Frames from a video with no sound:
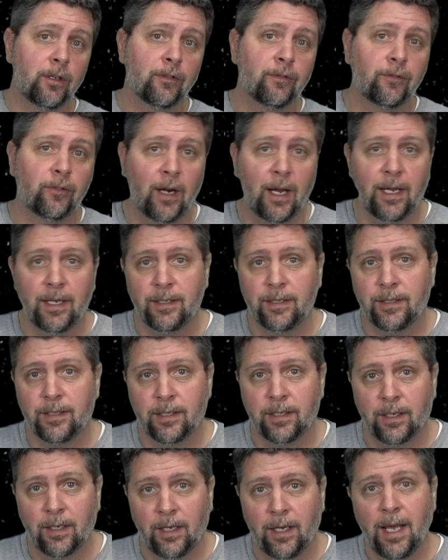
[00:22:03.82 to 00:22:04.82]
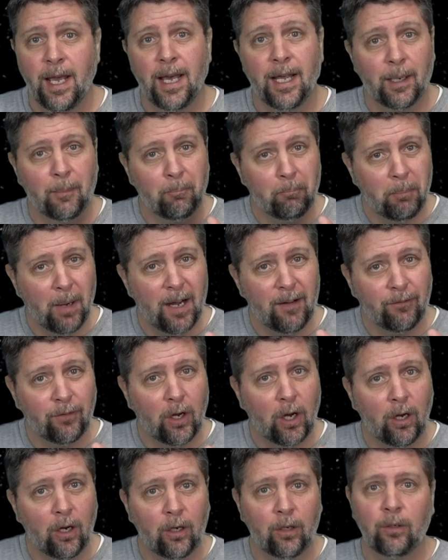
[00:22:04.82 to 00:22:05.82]
friends, and above
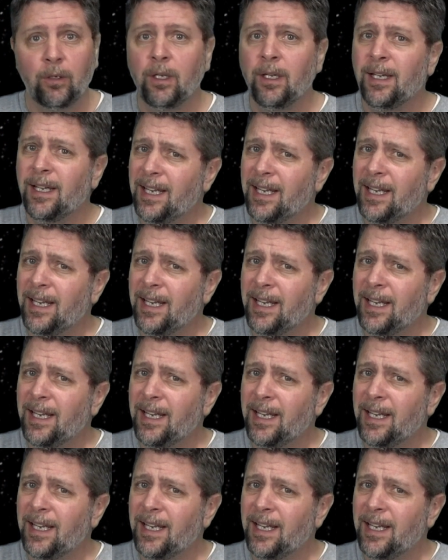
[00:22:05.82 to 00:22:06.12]
all,